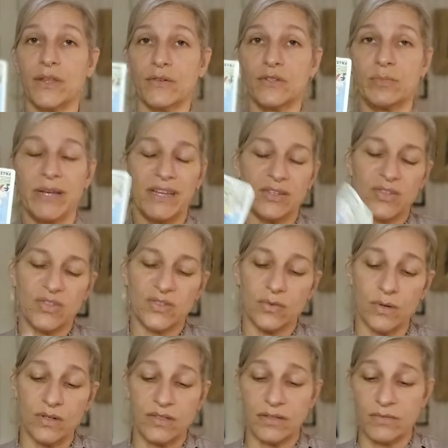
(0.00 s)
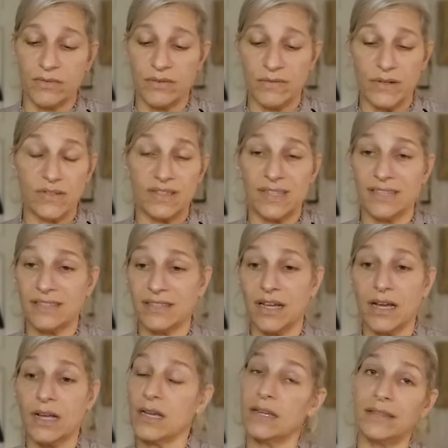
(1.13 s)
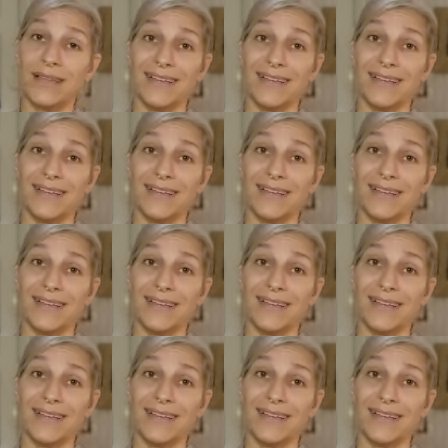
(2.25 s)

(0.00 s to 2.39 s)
There's Page of Swords in reverse. That's not good.